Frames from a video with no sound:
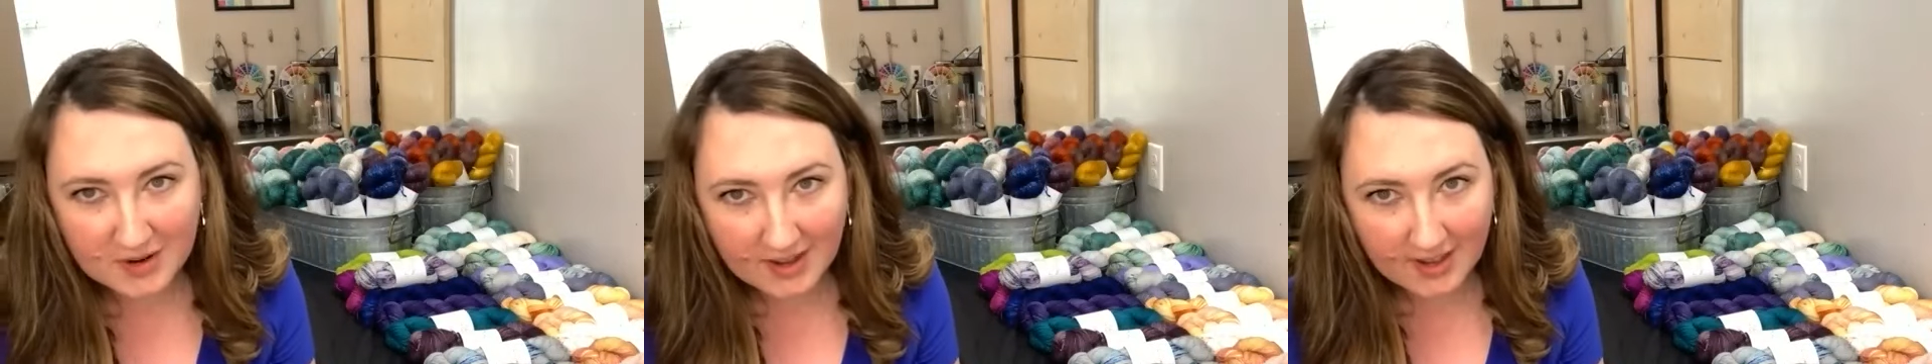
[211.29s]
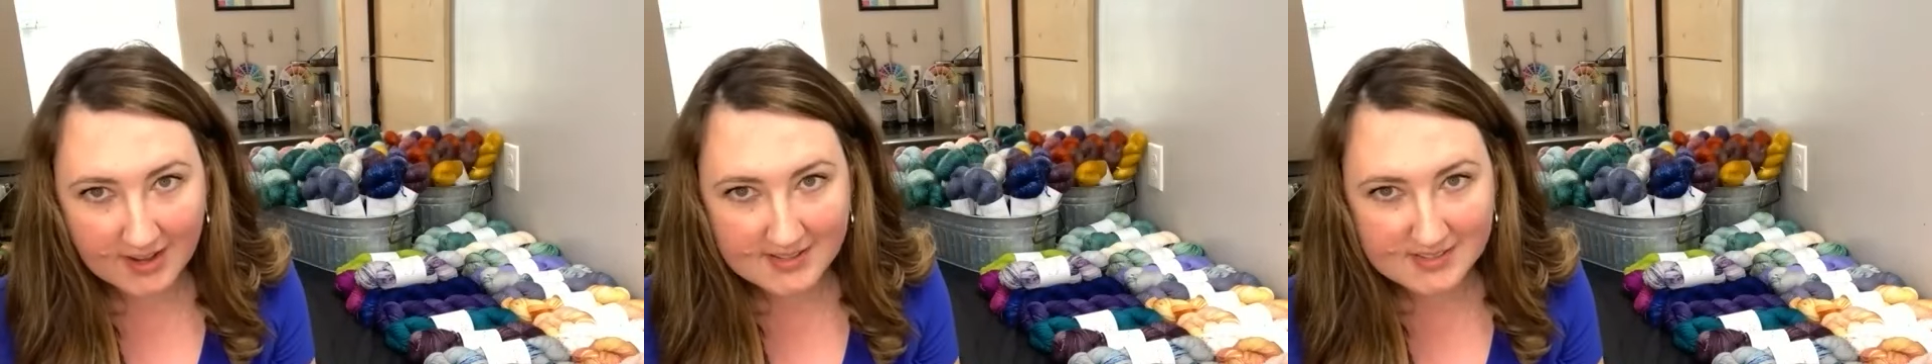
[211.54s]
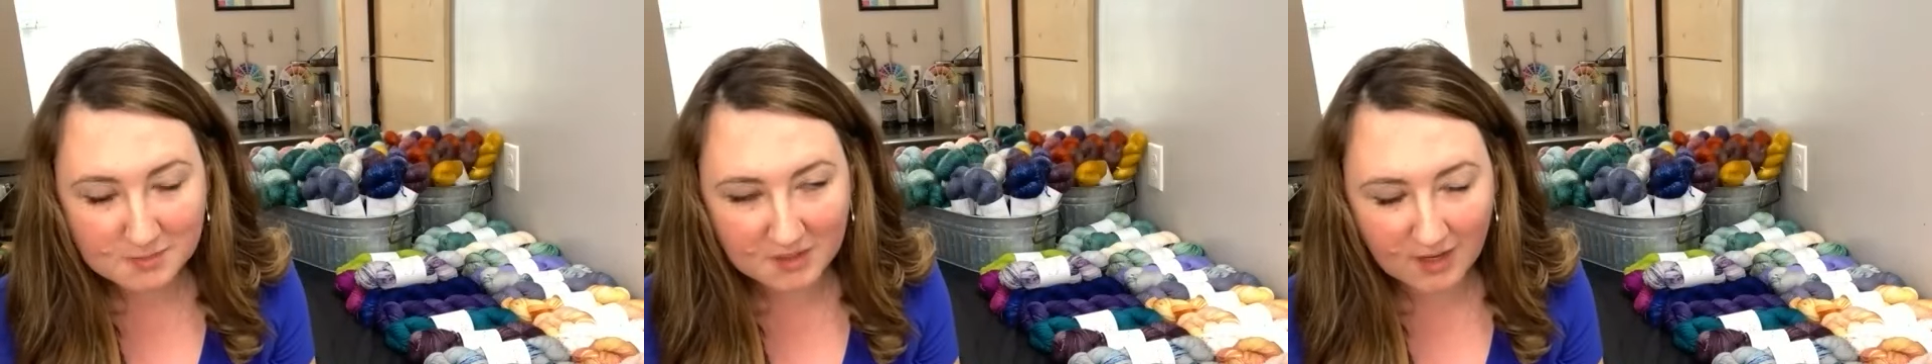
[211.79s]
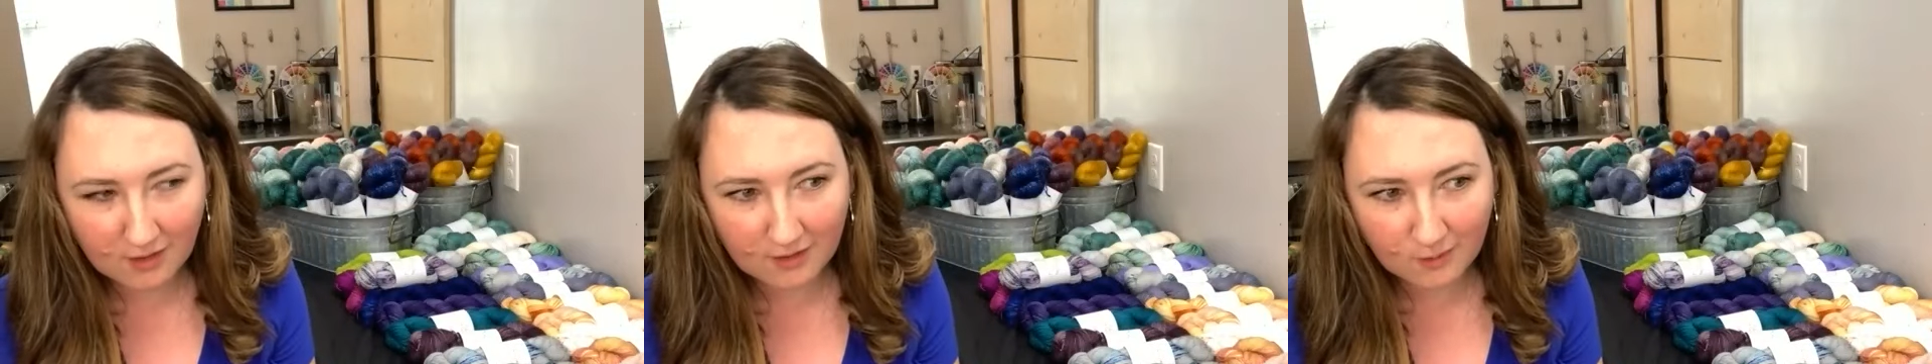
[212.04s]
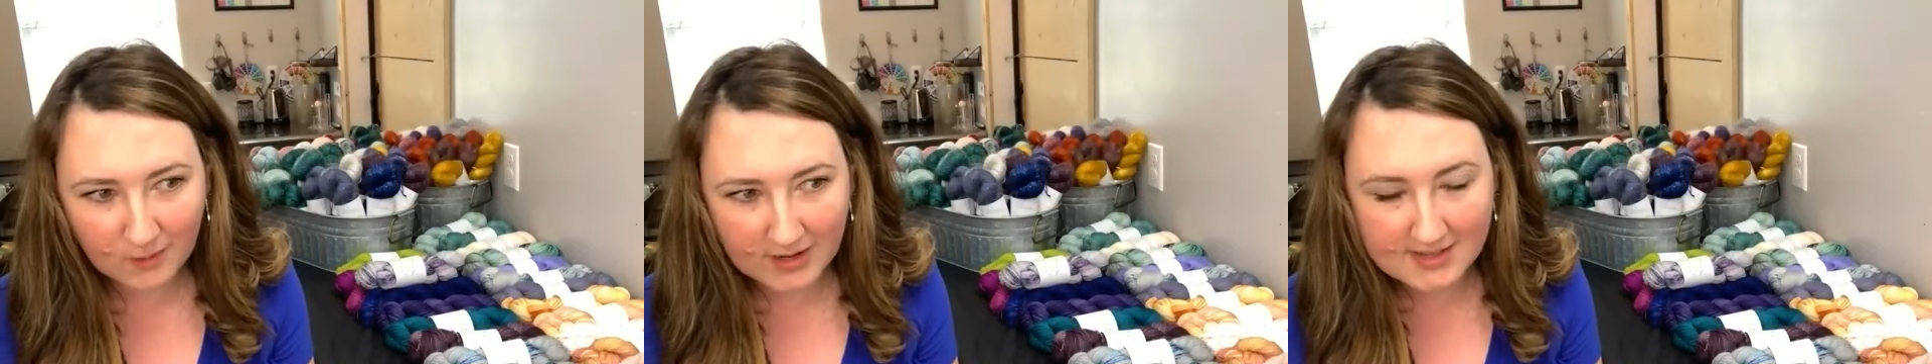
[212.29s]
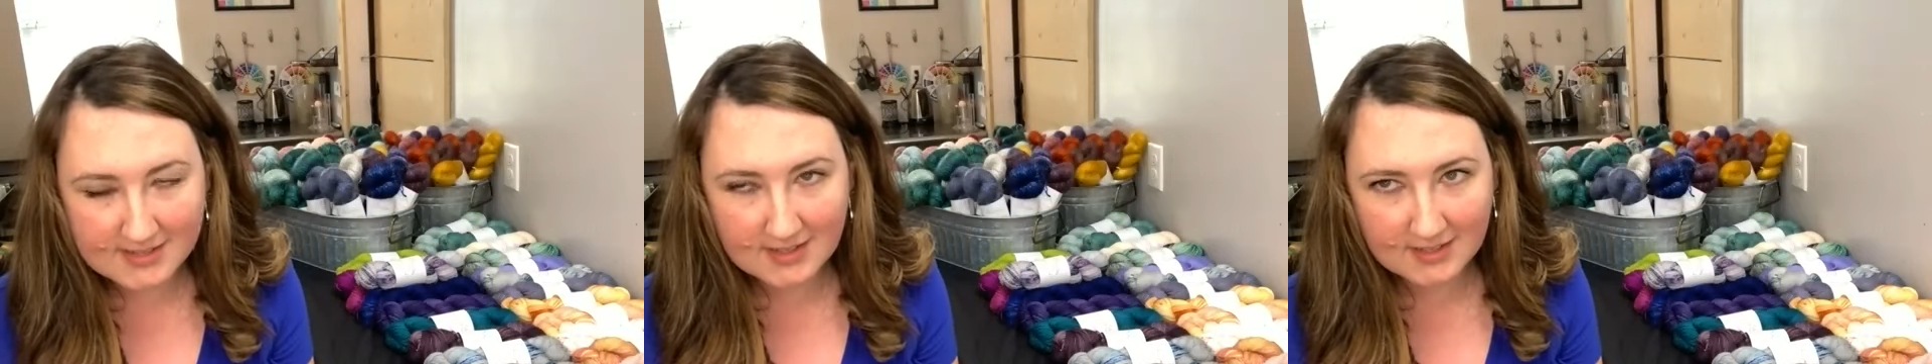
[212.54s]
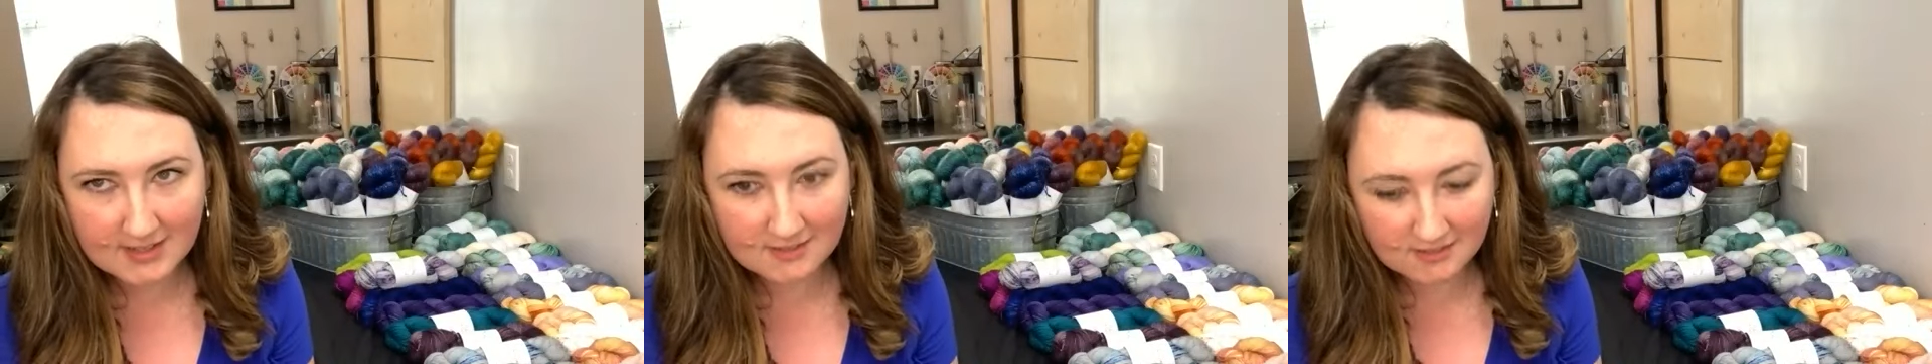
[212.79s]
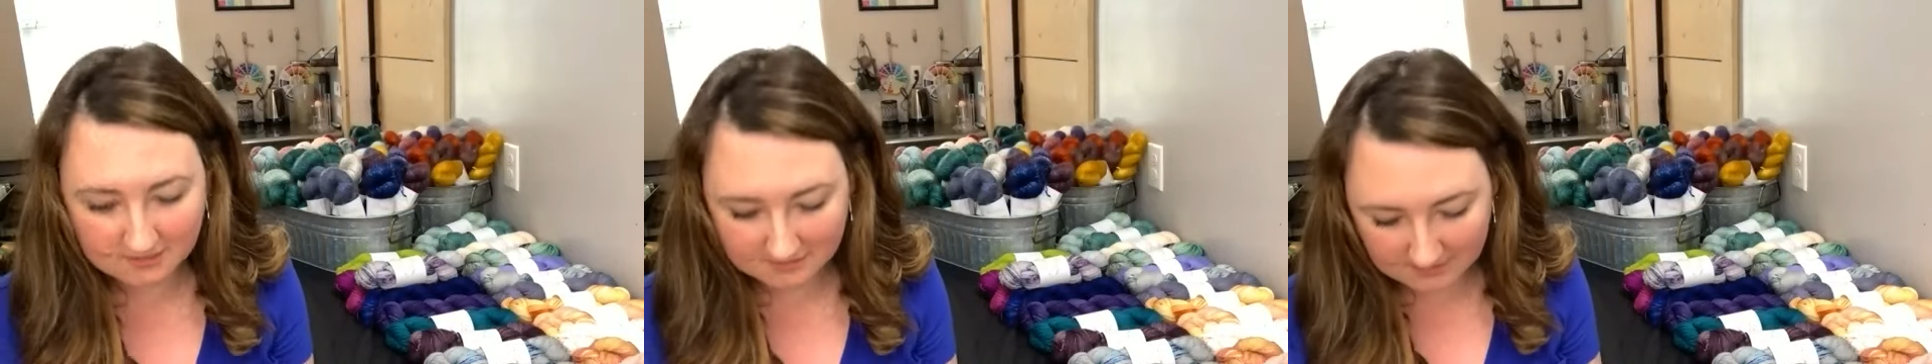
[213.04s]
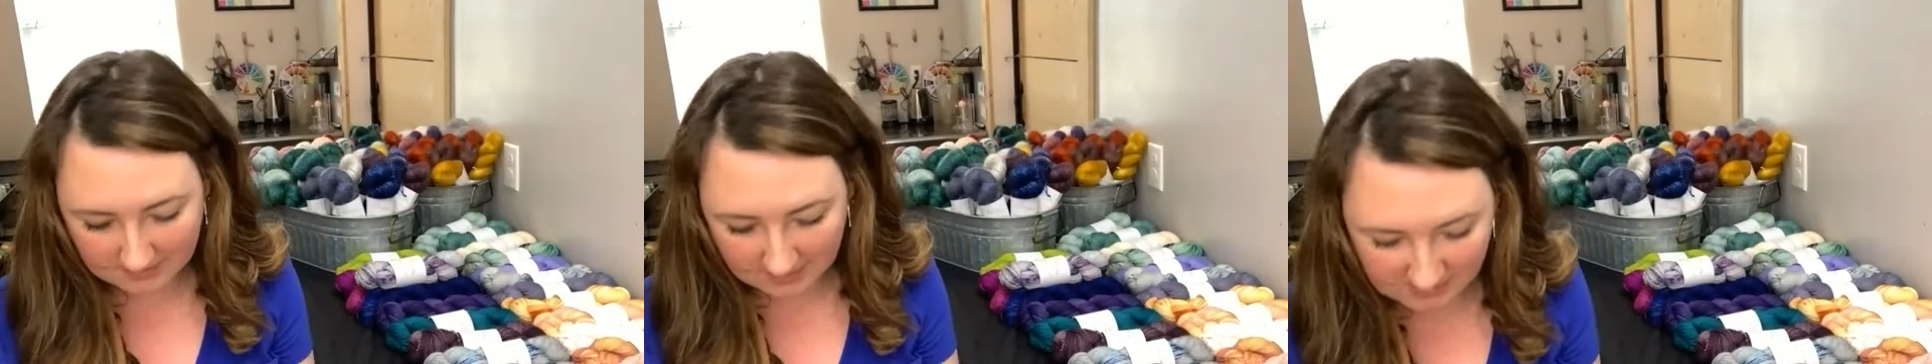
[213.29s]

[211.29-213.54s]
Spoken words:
had some colorways in